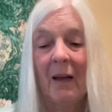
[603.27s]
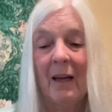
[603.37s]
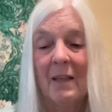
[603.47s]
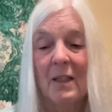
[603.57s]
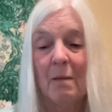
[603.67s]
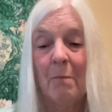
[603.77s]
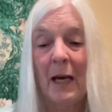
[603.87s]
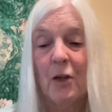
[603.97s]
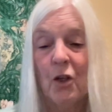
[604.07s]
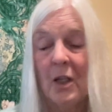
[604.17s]
and
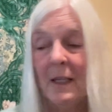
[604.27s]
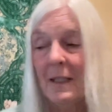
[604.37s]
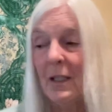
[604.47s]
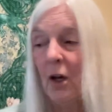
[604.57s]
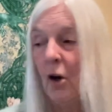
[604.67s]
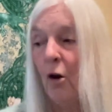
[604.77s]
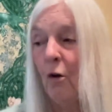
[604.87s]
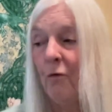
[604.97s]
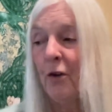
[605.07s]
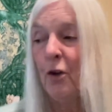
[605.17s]
imagine it
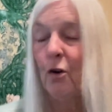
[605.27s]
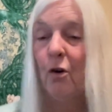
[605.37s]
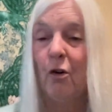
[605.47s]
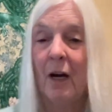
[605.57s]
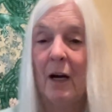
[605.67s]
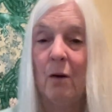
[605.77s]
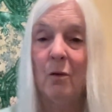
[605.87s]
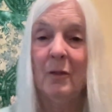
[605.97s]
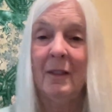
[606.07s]
over your crown.